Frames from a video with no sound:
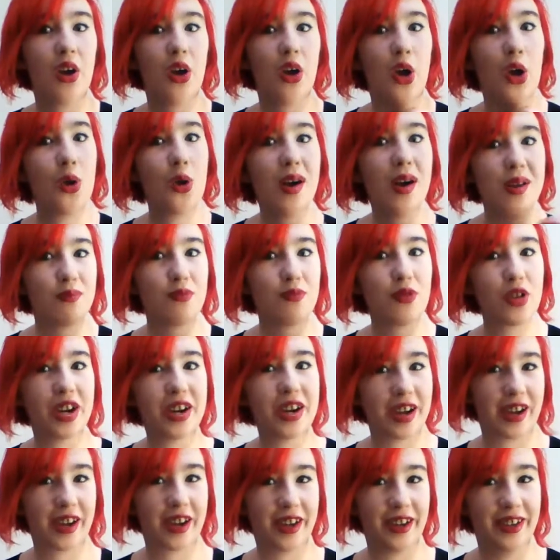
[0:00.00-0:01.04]
who I'm
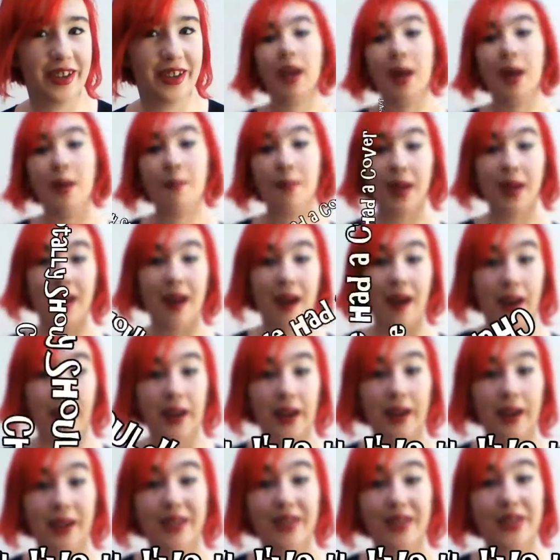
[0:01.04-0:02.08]
reading. Number
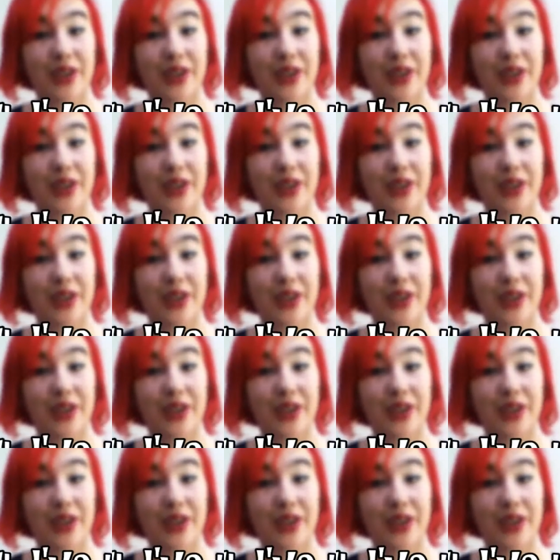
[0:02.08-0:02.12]
9.